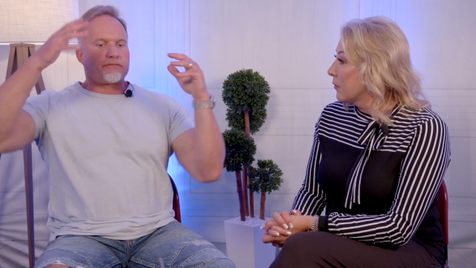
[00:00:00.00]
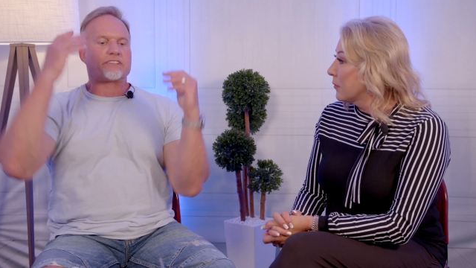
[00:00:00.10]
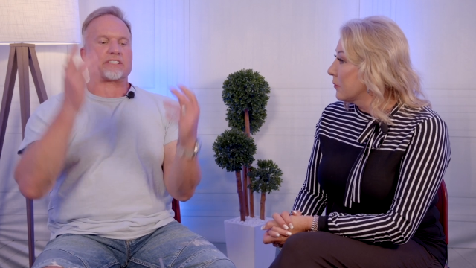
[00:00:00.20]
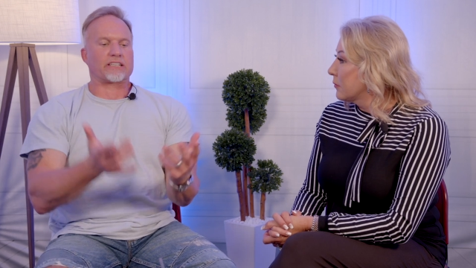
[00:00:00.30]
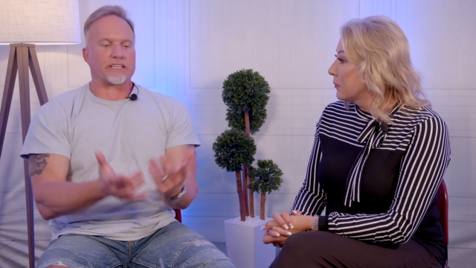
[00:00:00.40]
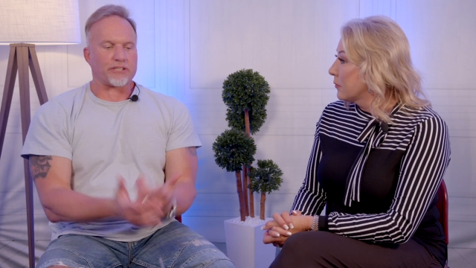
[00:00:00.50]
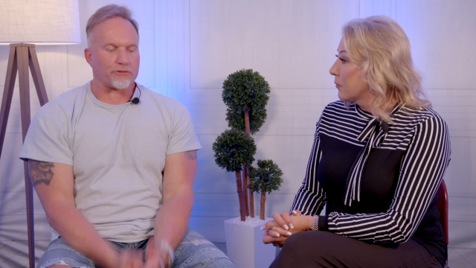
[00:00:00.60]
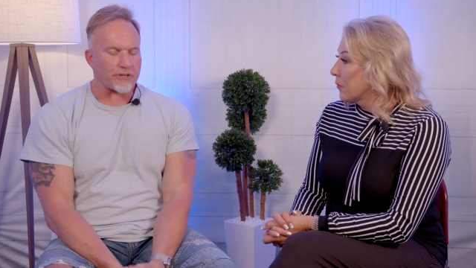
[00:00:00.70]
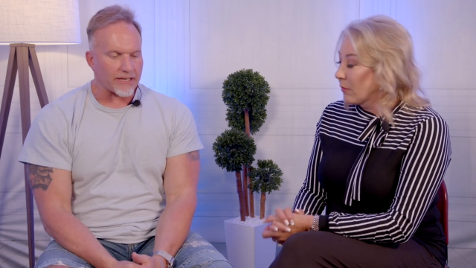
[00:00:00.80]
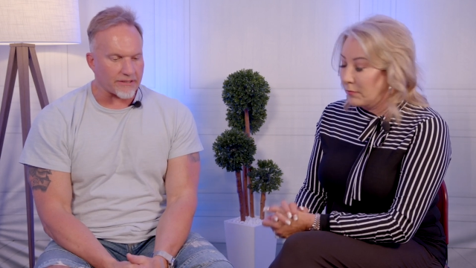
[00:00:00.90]
Speaker 1: physically you
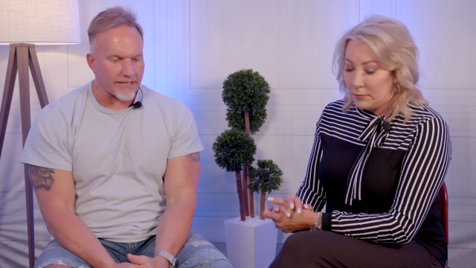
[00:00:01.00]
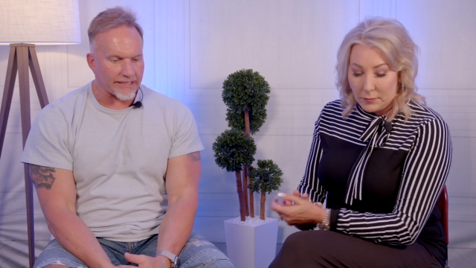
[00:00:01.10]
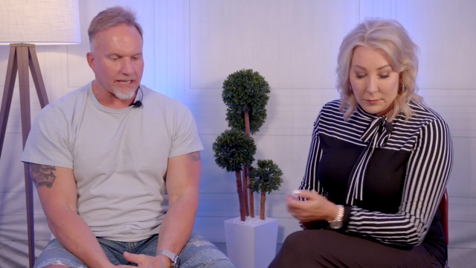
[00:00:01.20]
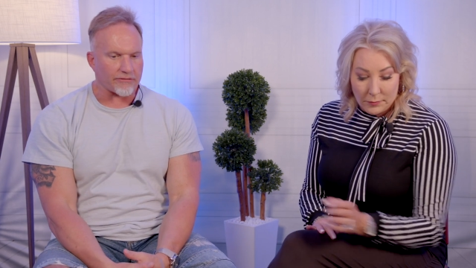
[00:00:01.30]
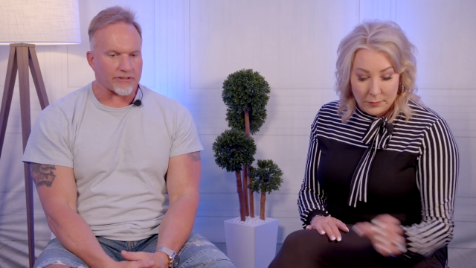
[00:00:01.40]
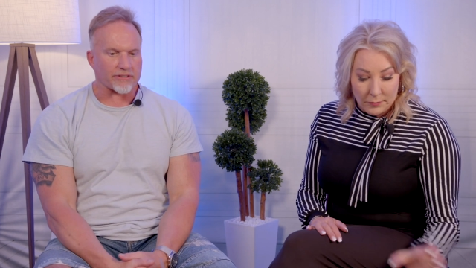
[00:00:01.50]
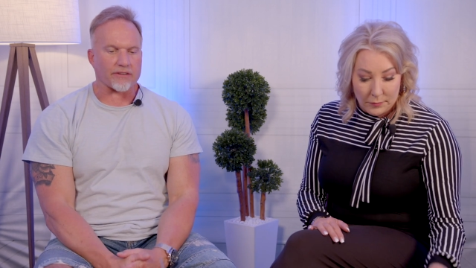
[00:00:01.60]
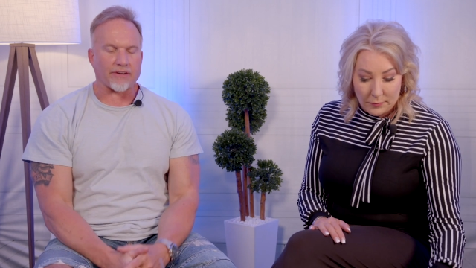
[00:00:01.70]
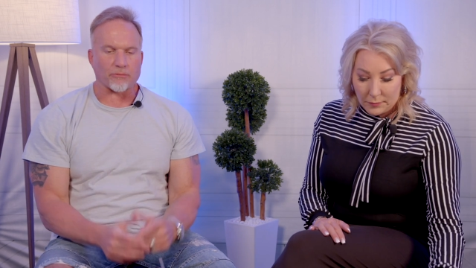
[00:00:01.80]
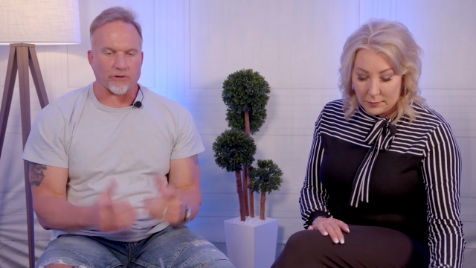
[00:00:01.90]
try to take care of yourself.
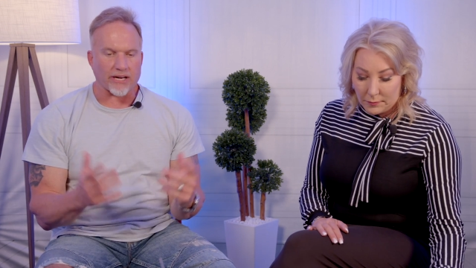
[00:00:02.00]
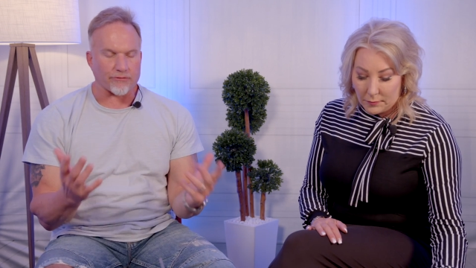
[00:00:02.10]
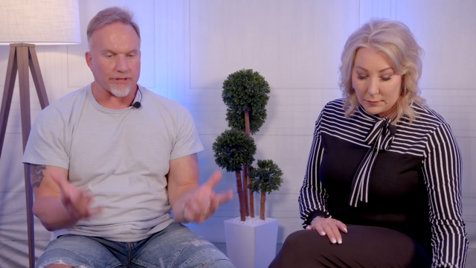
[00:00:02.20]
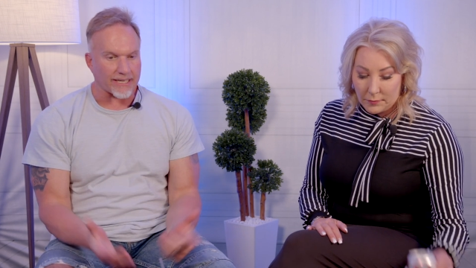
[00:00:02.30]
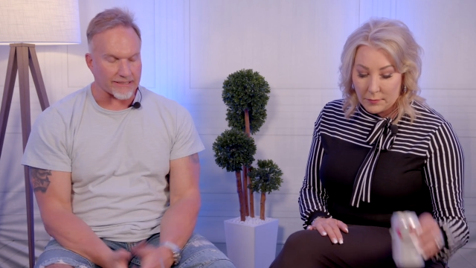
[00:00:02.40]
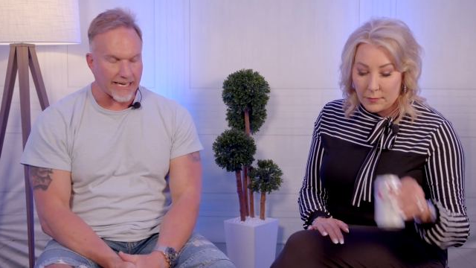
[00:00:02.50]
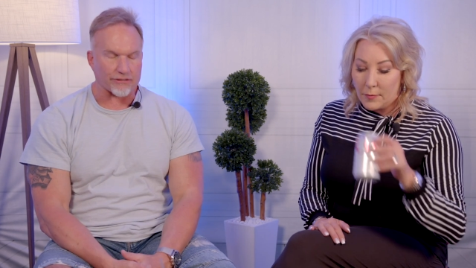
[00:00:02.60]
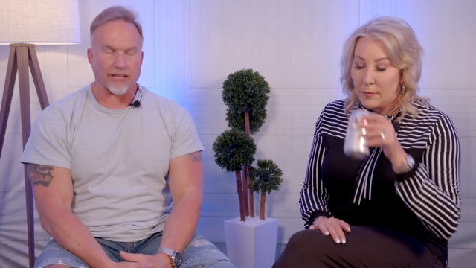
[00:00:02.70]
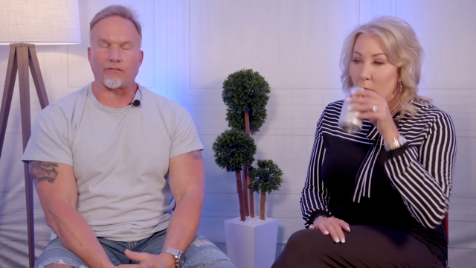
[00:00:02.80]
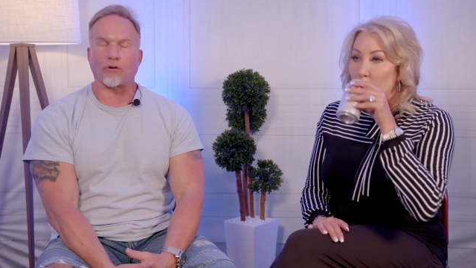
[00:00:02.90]
I'm grateful for that because
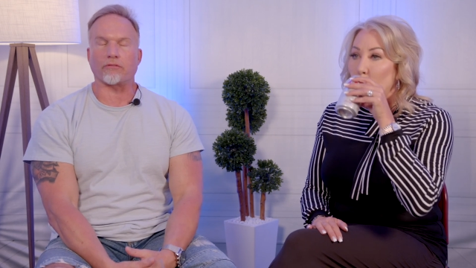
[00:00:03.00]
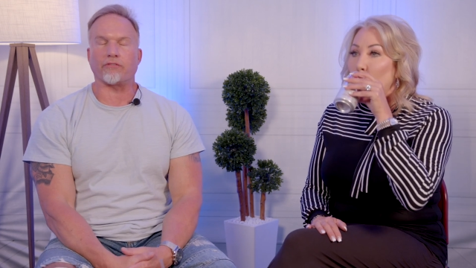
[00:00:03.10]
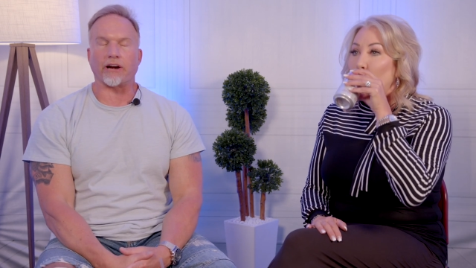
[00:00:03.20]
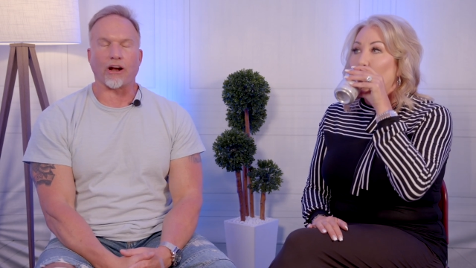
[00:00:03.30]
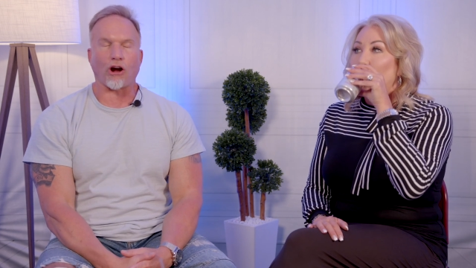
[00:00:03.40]
actually I work very